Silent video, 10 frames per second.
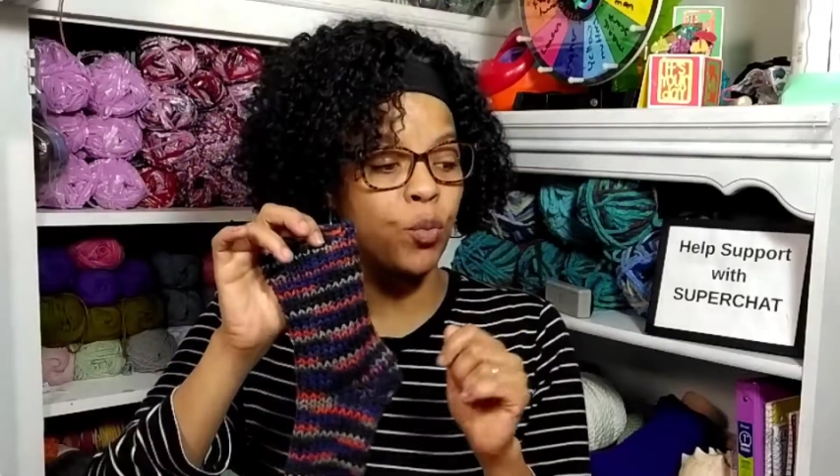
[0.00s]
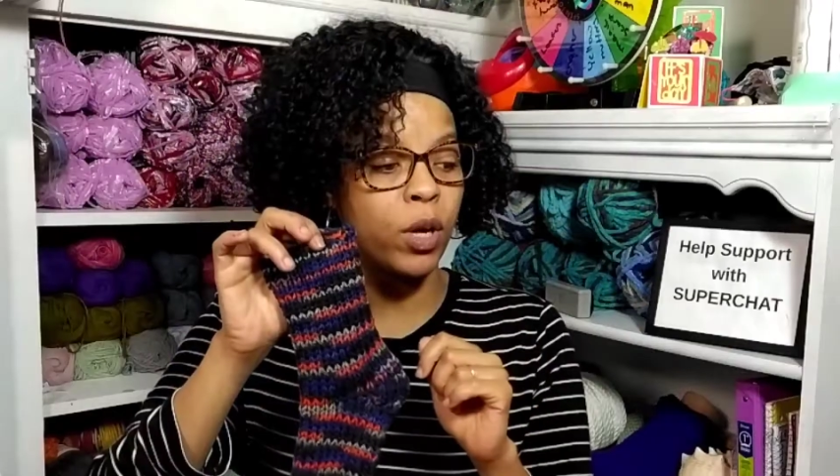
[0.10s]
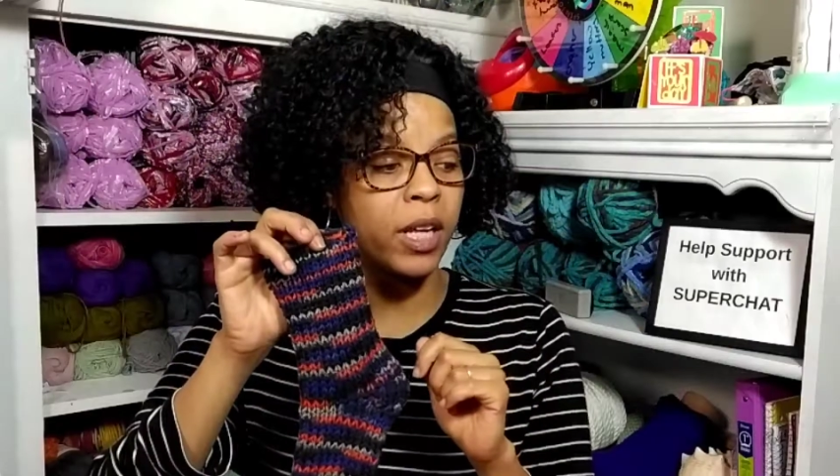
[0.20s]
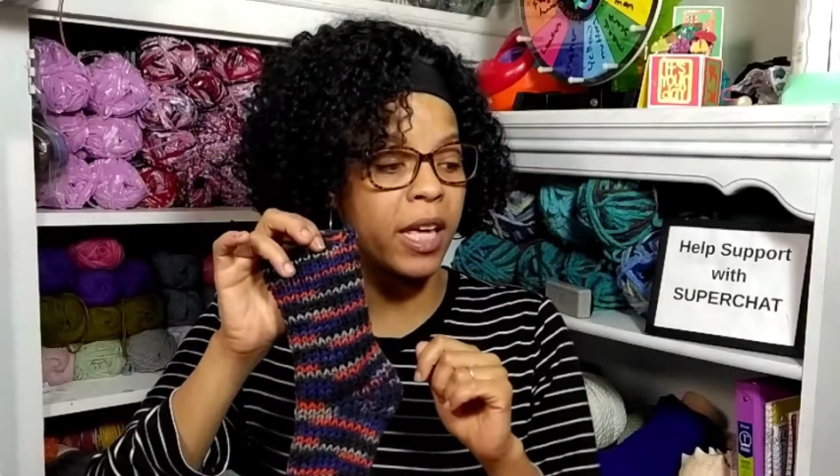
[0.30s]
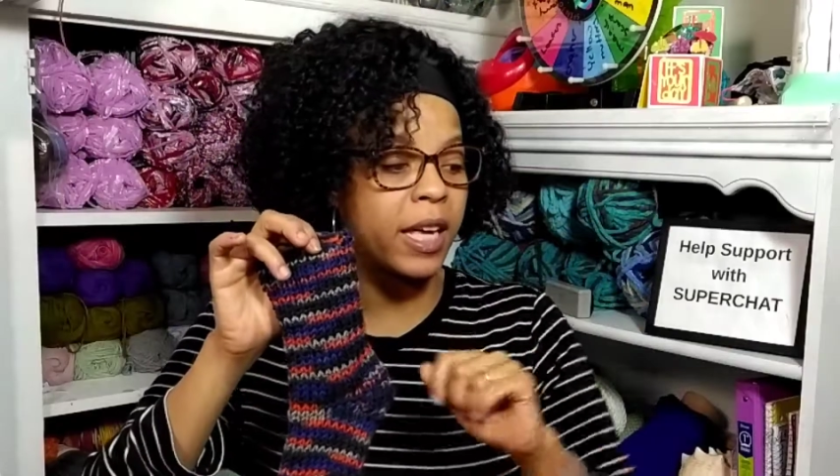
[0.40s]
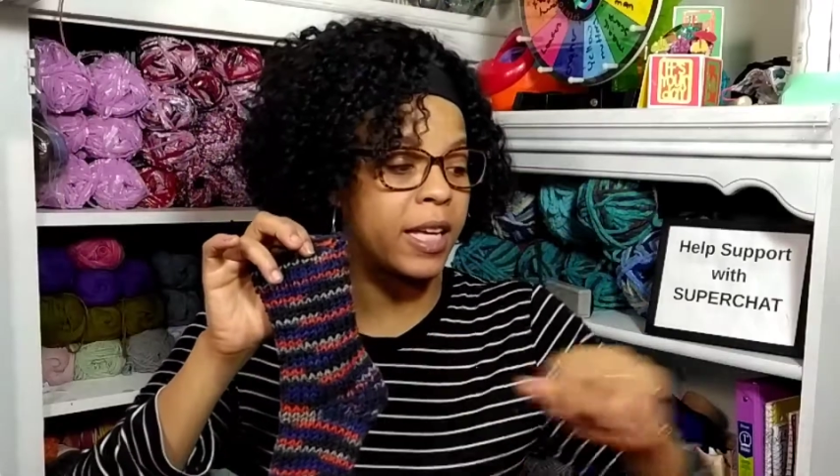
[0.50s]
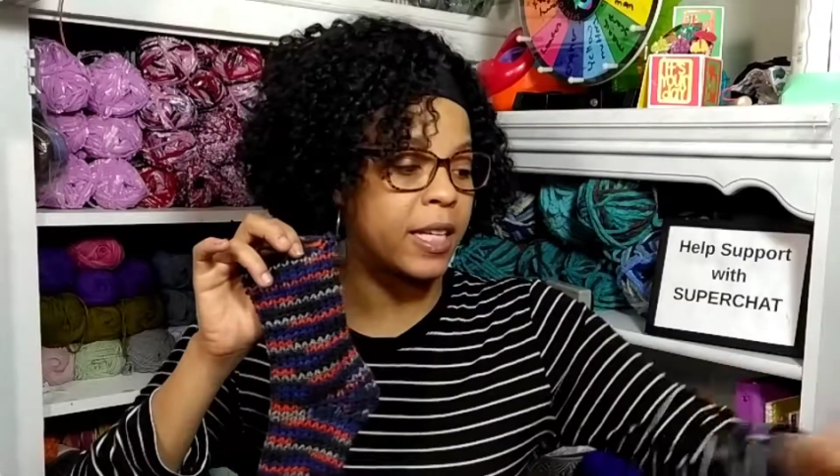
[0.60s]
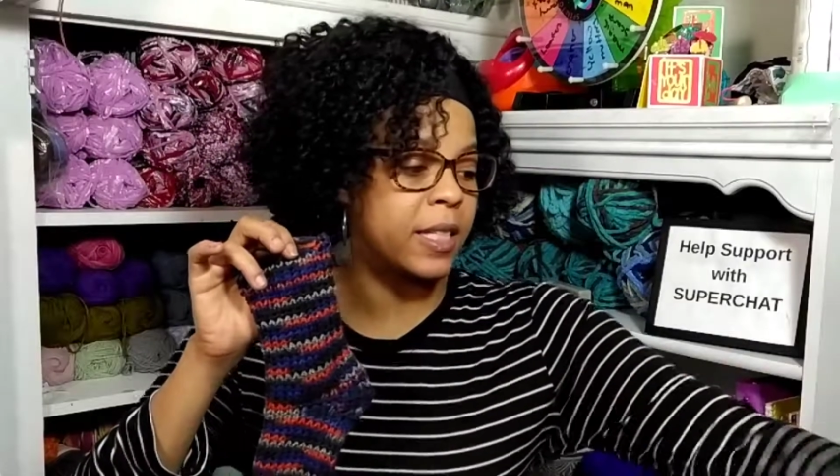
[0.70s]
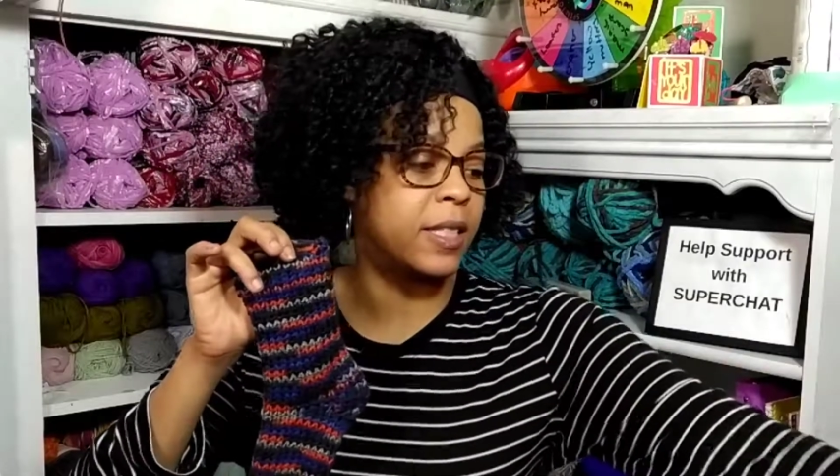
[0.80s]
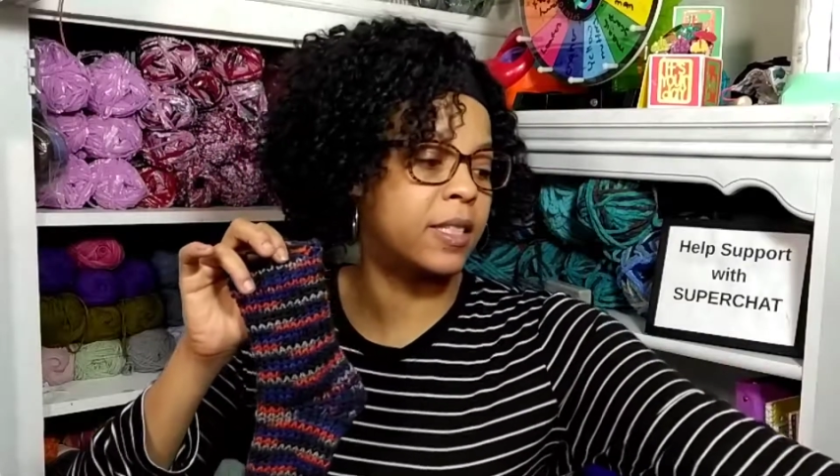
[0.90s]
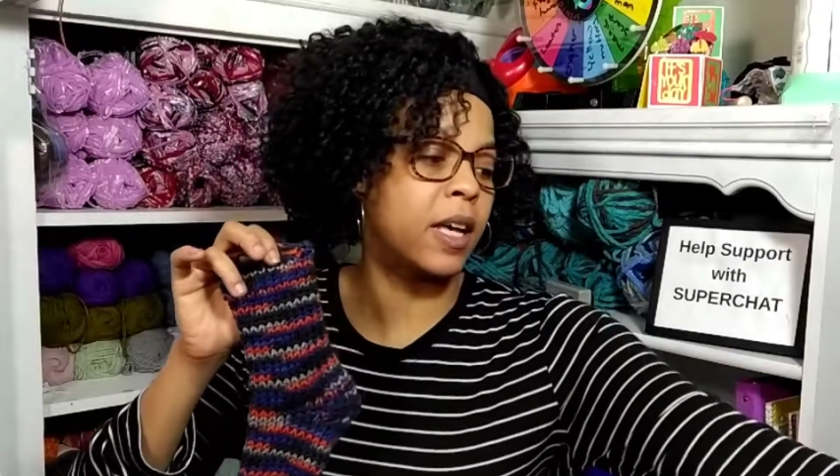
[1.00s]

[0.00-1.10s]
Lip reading: one is